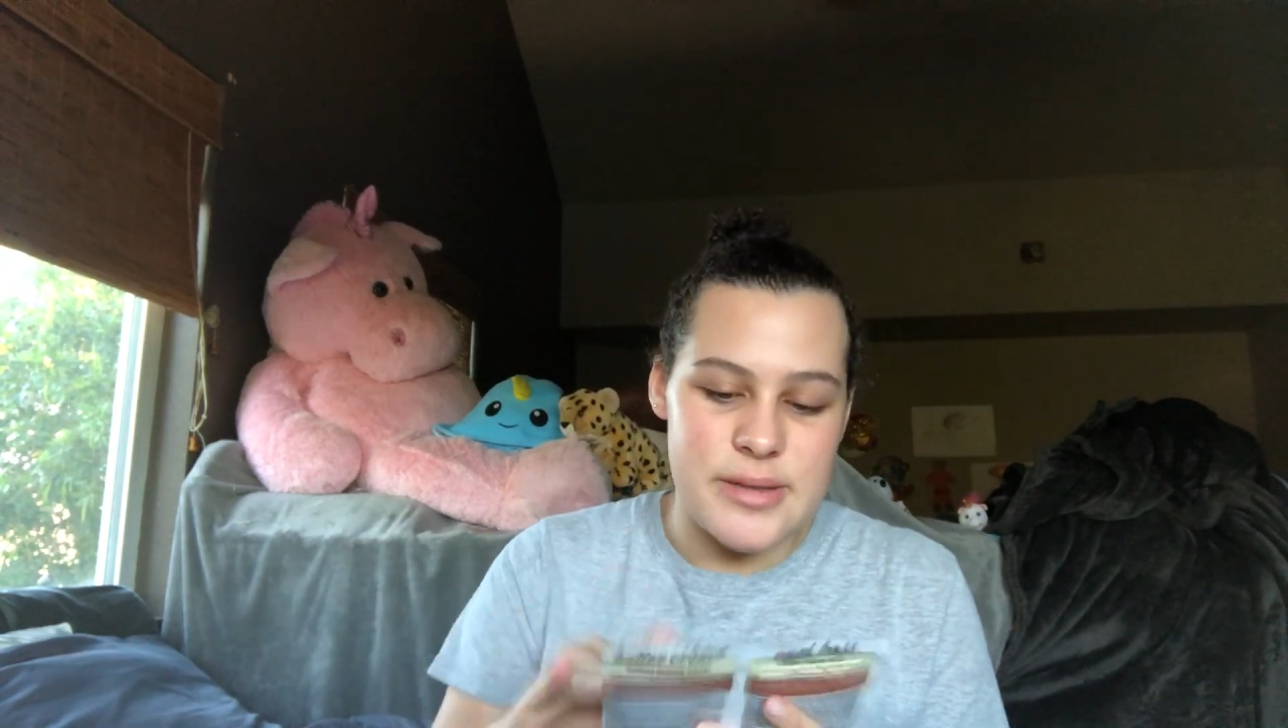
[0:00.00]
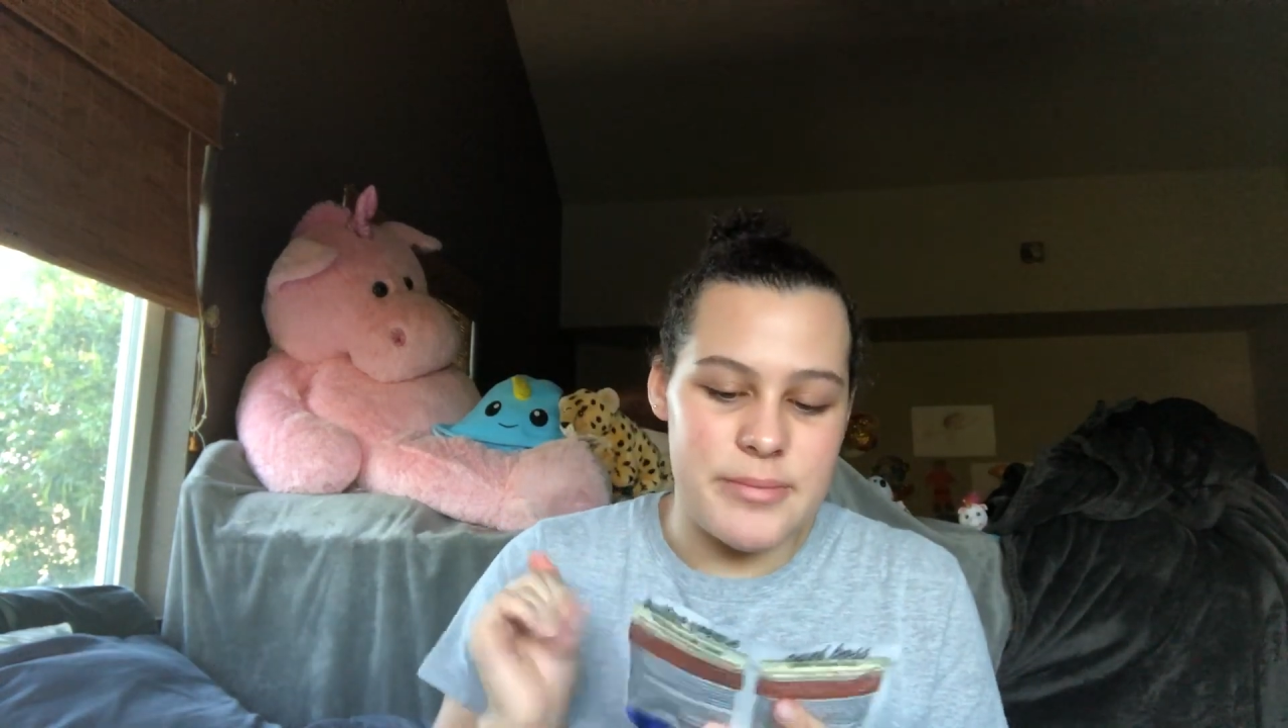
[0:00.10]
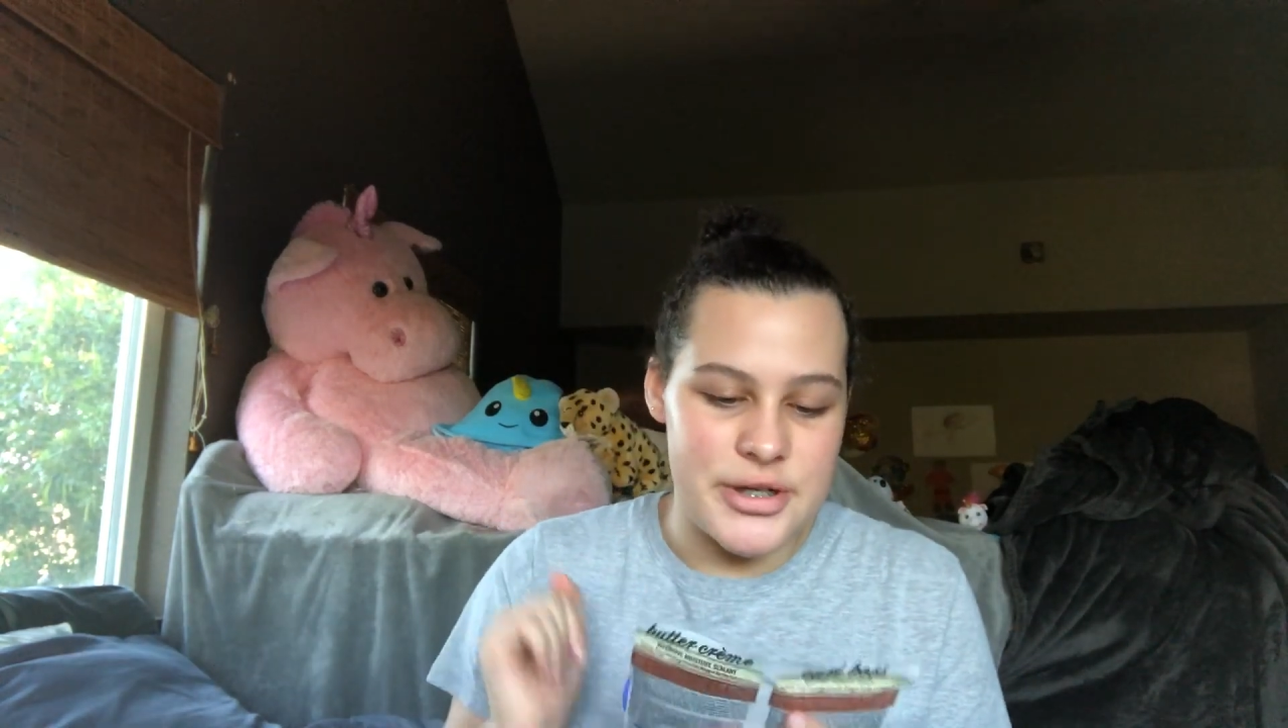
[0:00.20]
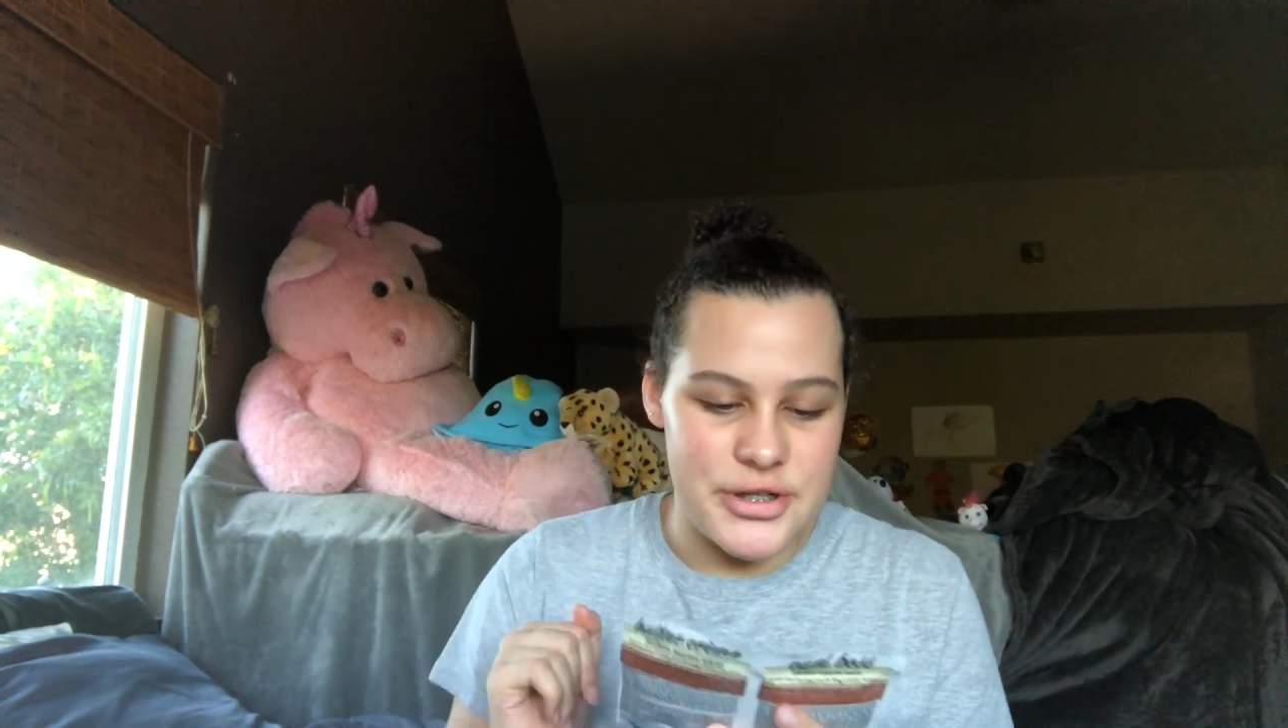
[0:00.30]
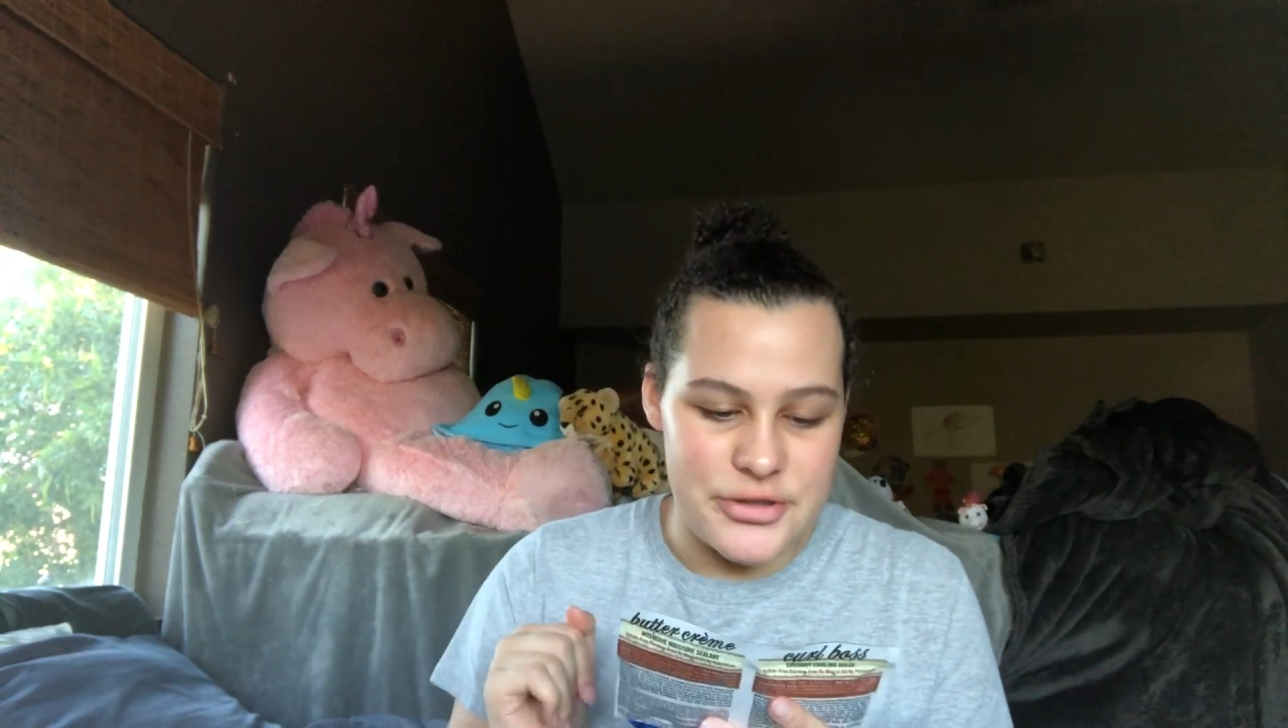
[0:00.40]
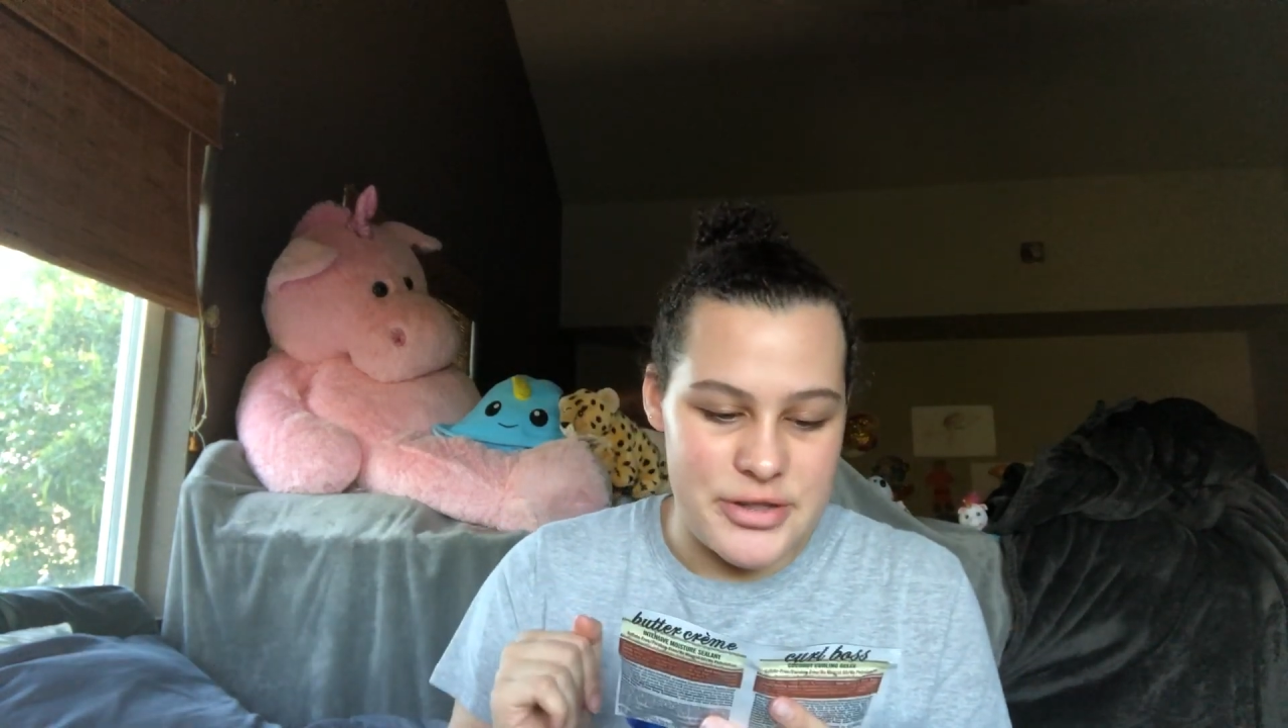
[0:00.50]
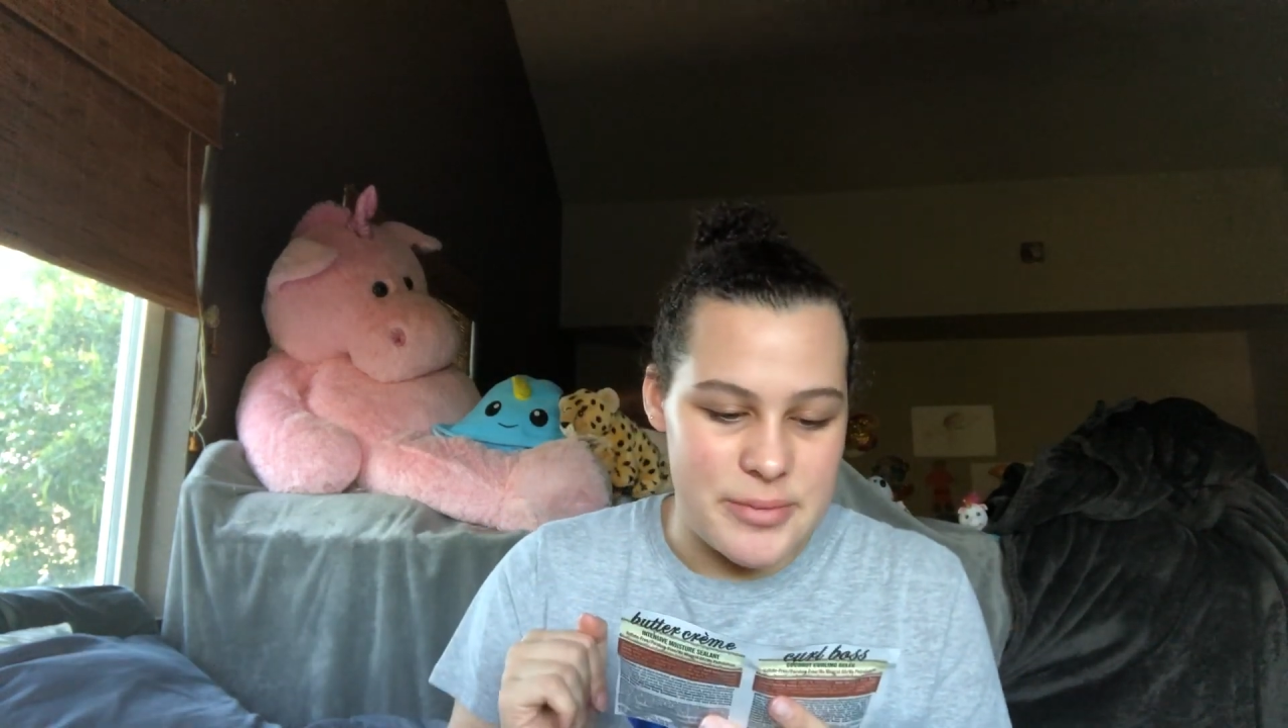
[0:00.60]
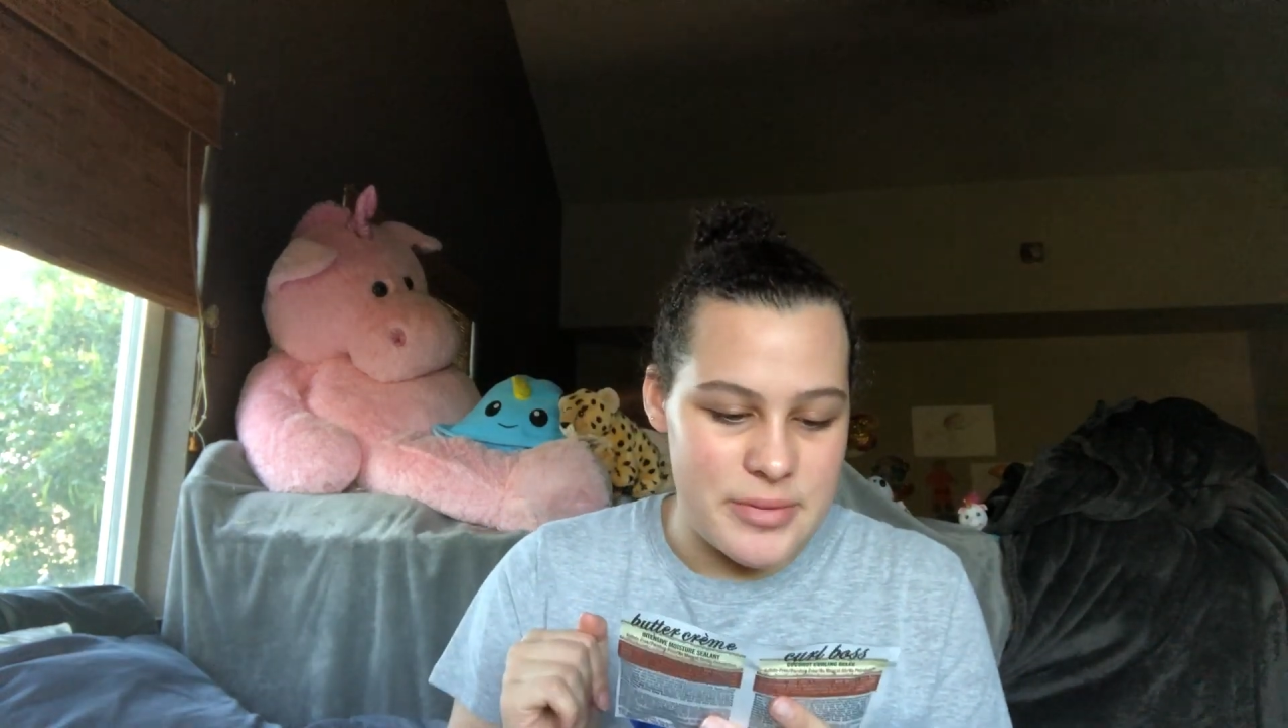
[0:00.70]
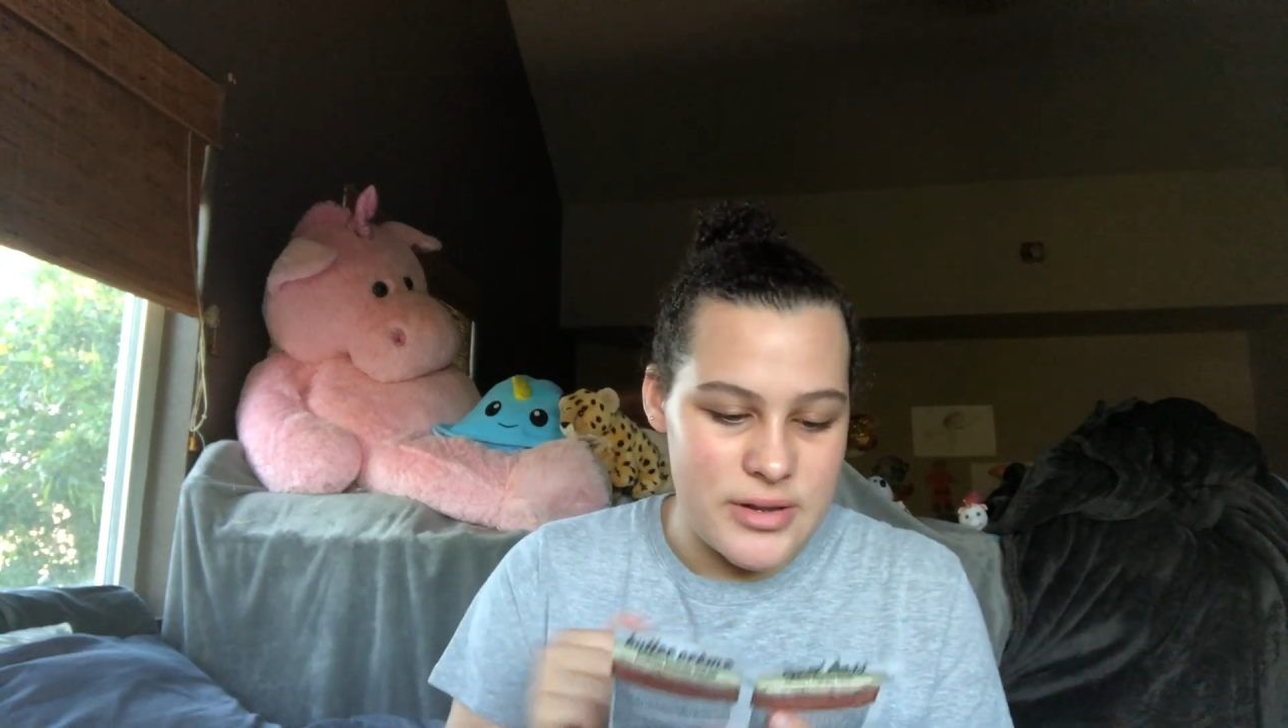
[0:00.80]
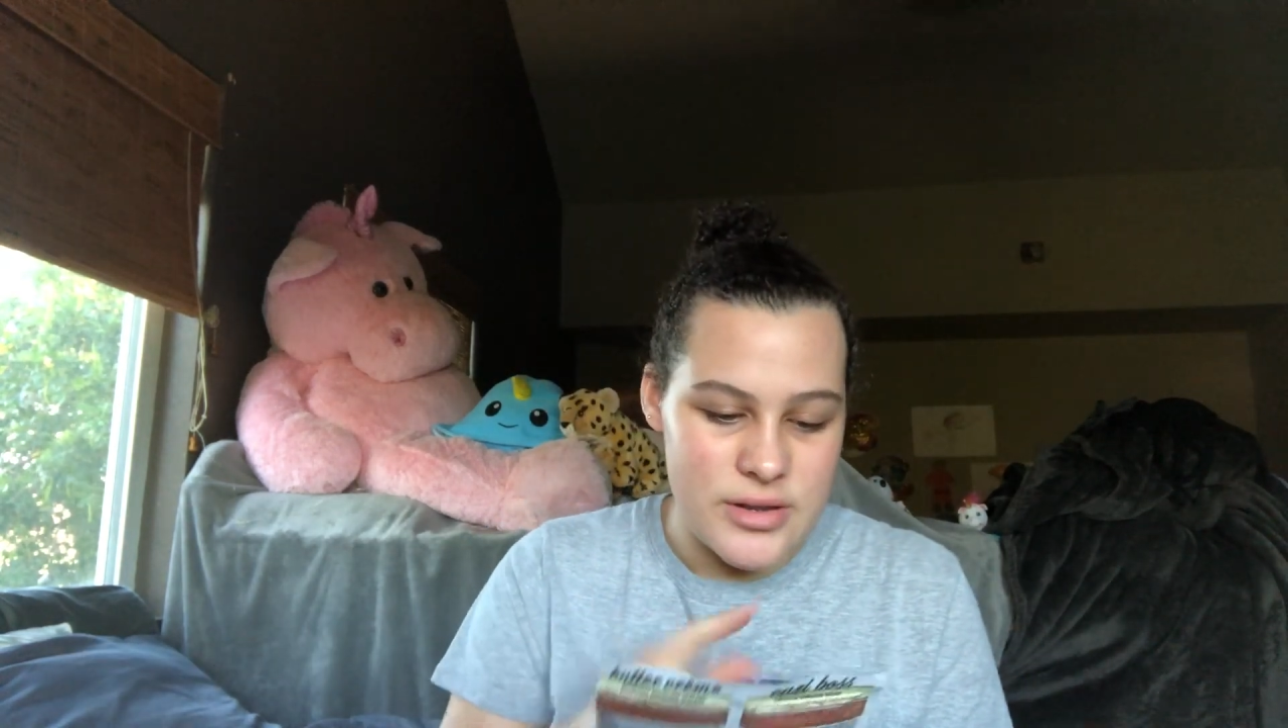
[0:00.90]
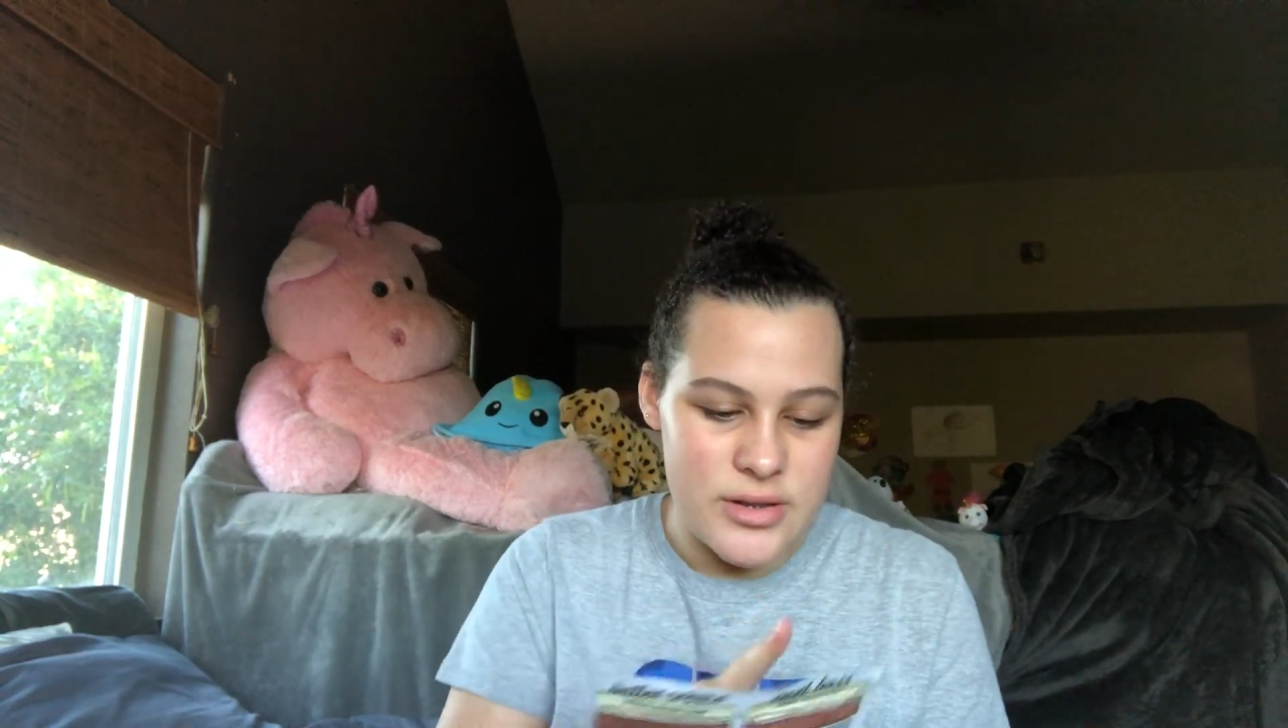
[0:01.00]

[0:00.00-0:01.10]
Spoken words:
and Buttercream,